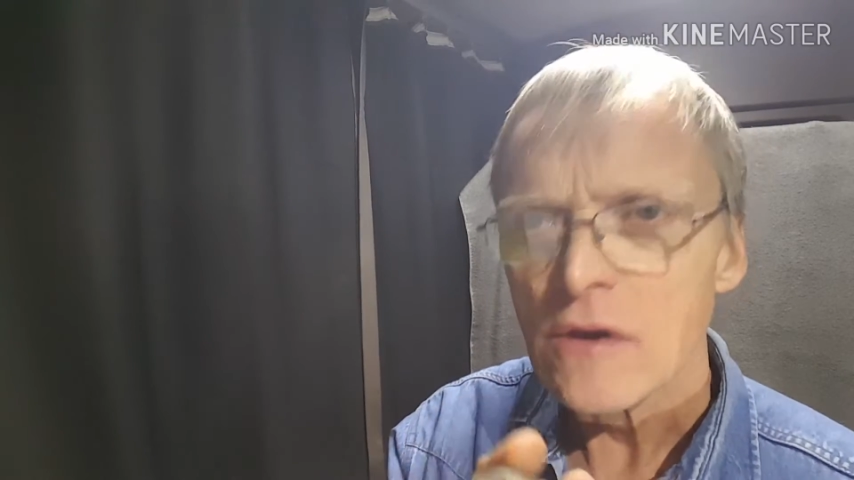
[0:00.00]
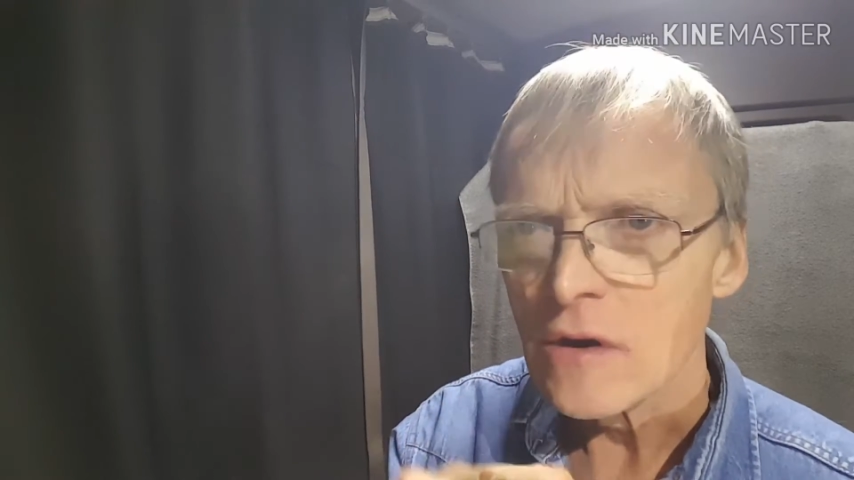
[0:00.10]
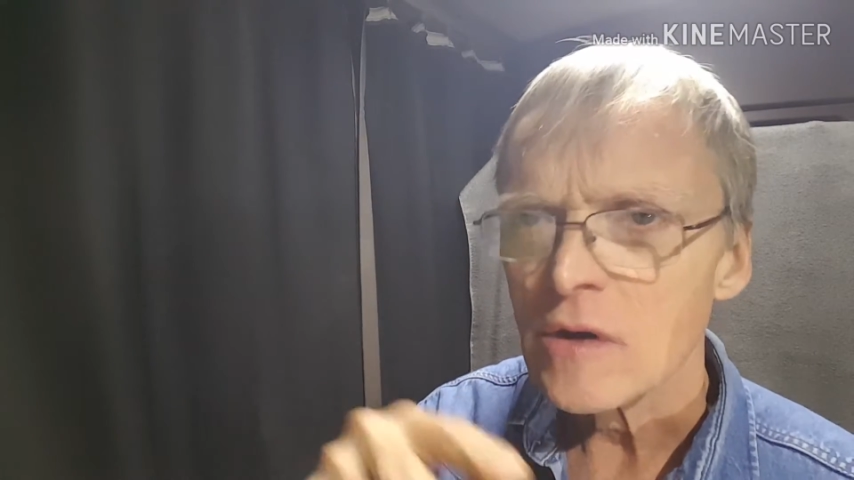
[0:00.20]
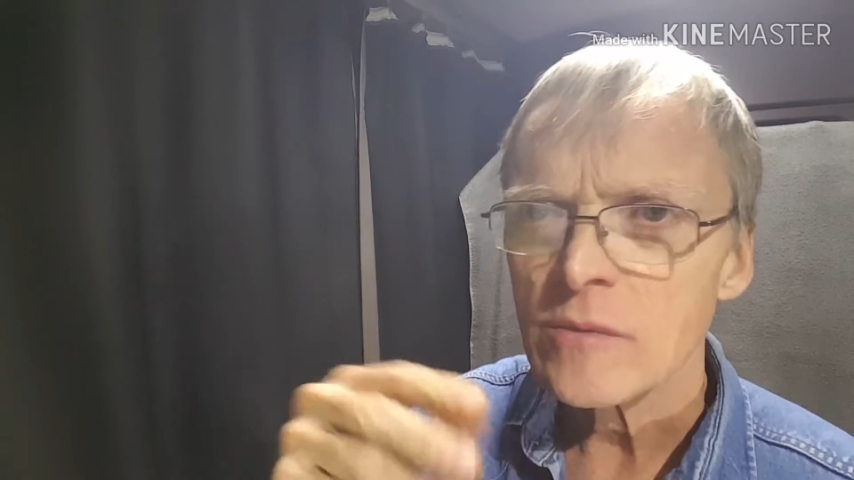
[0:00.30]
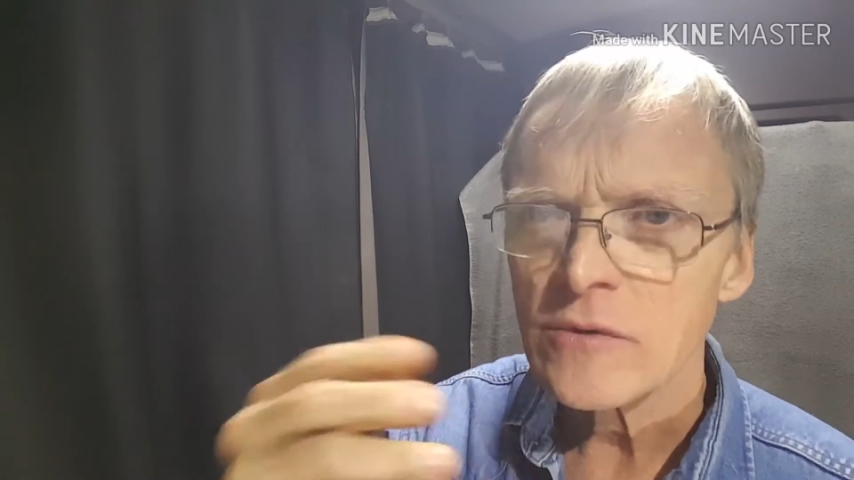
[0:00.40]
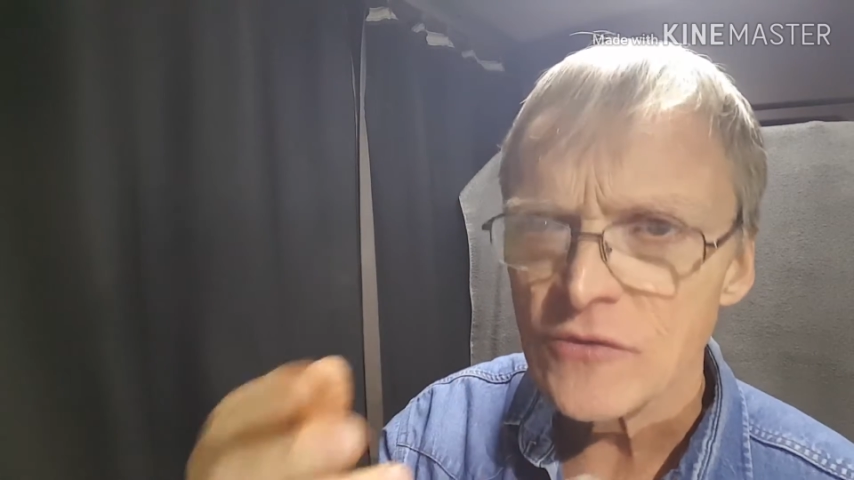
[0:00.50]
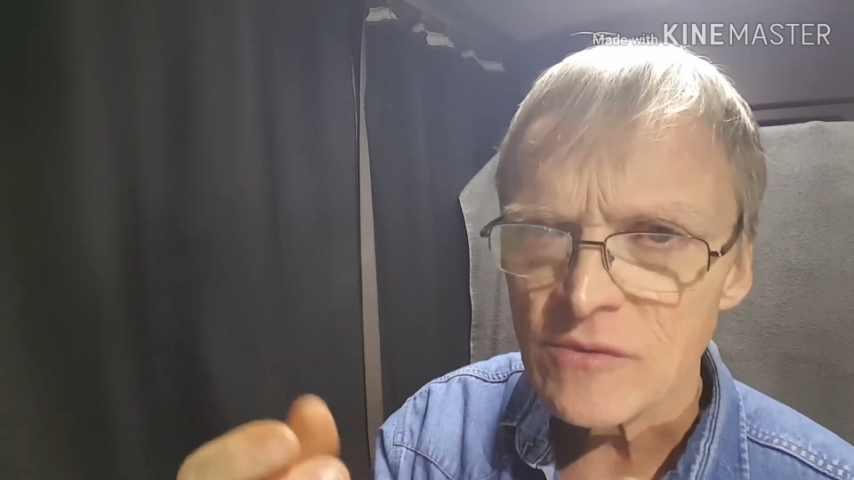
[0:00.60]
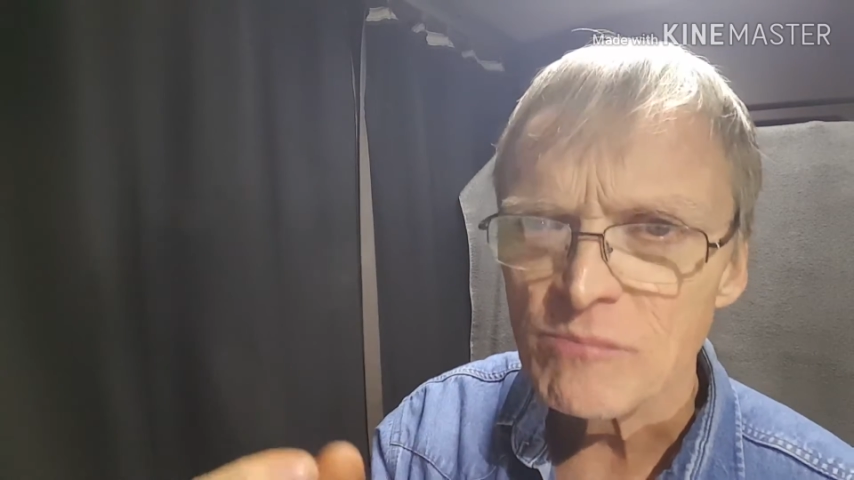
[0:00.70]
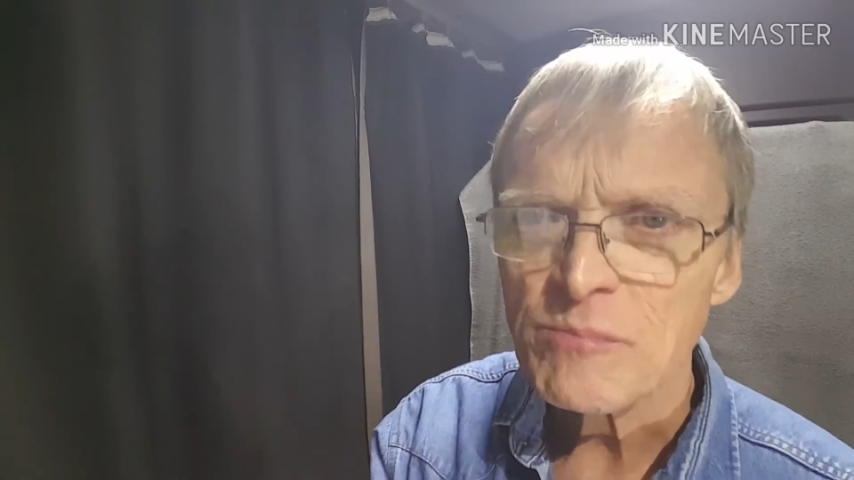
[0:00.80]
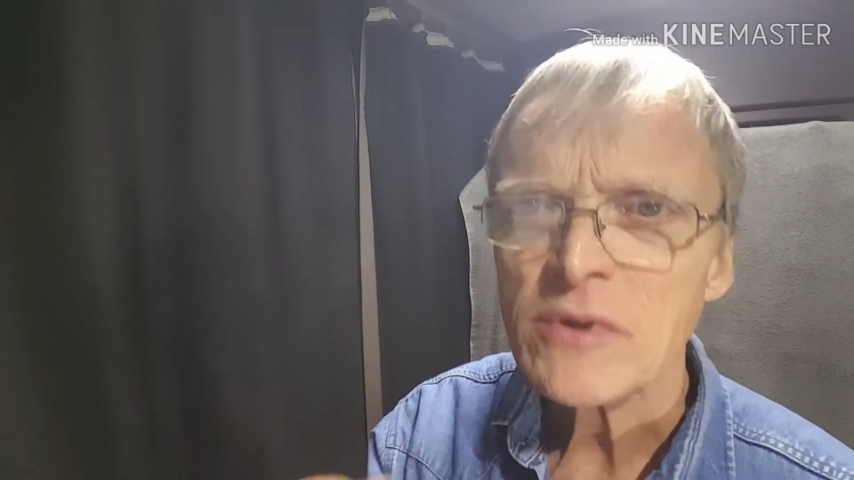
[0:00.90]
Carbon is
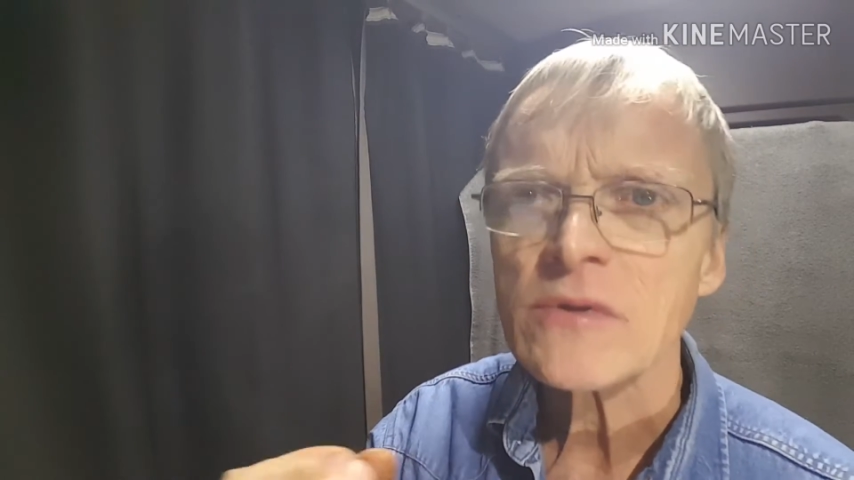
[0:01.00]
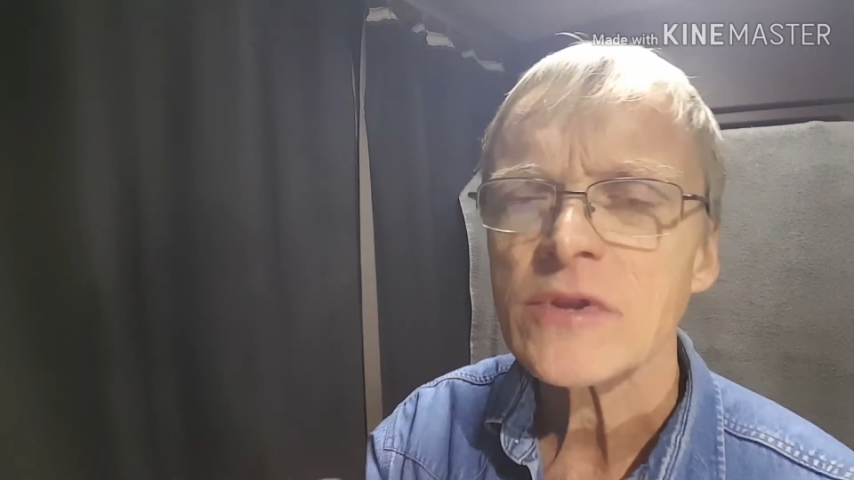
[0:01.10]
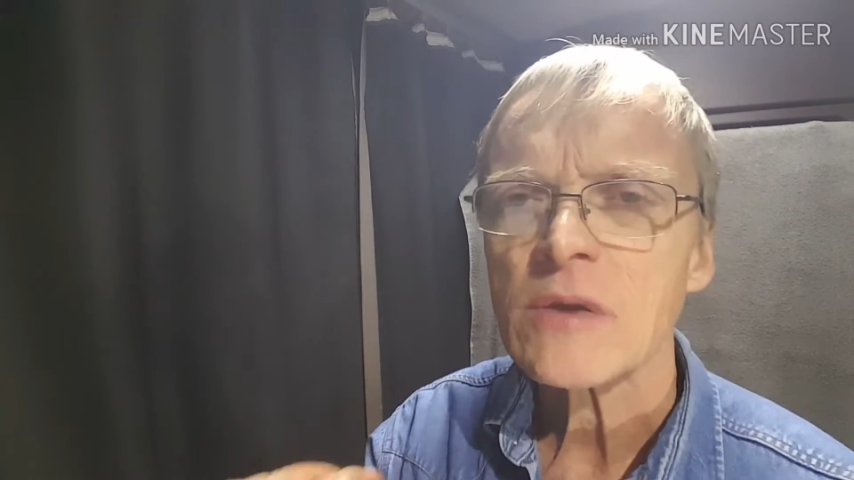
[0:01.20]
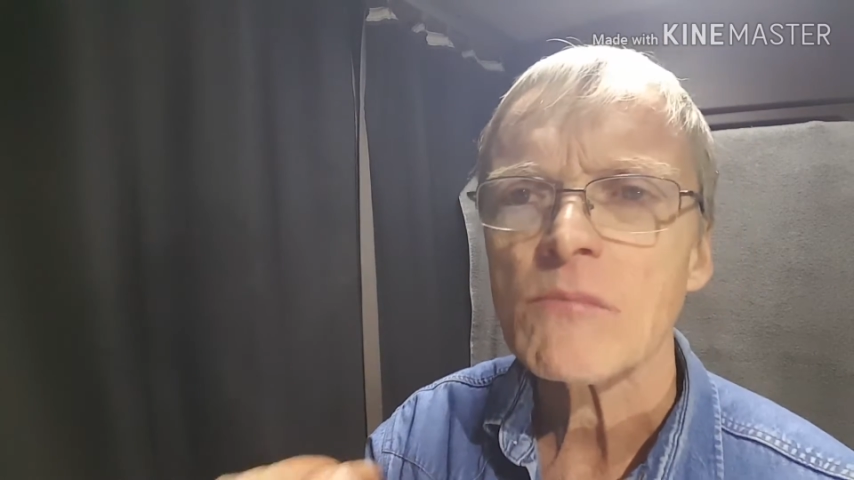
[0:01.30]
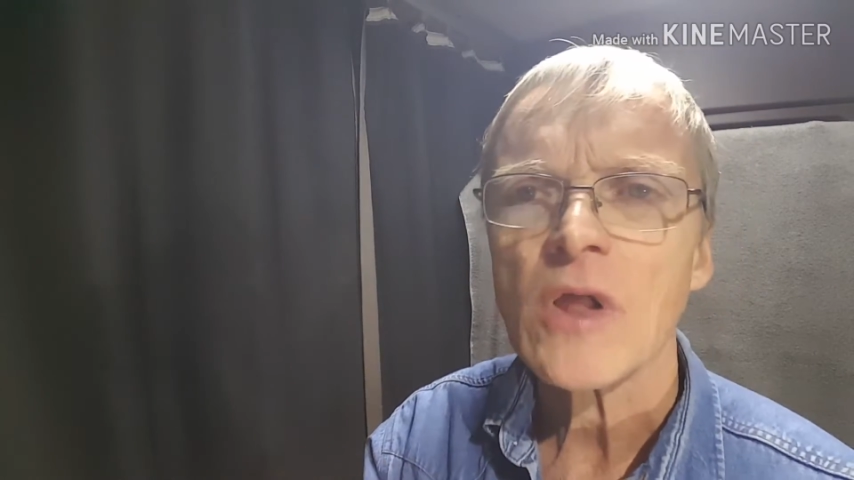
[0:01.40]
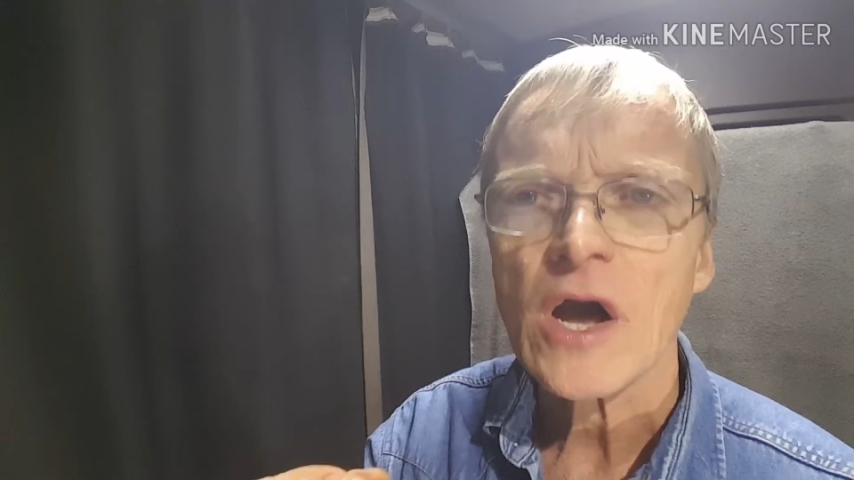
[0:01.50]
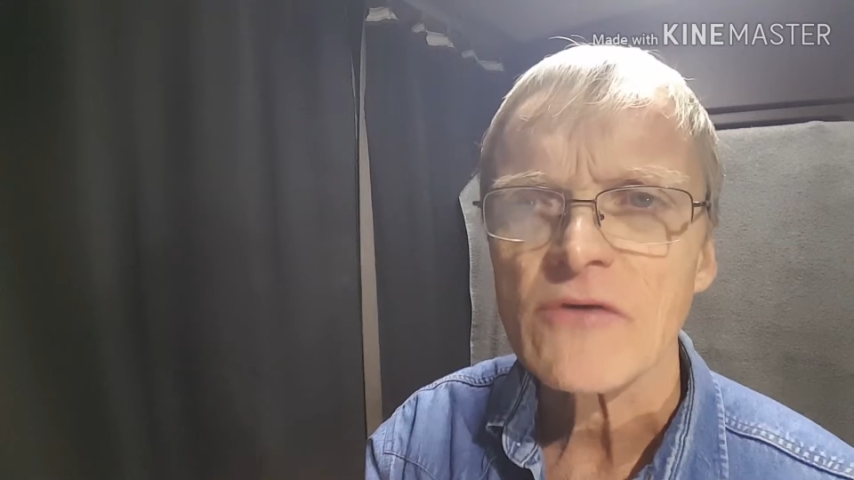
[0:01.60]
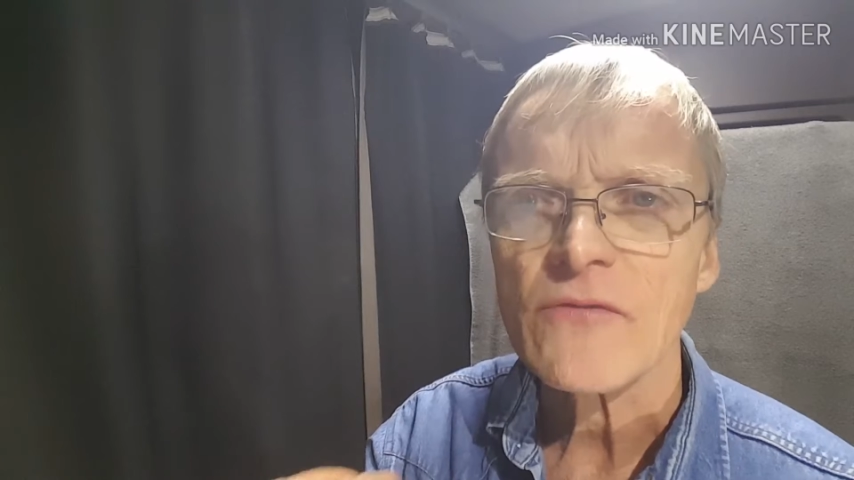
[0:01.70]
the building block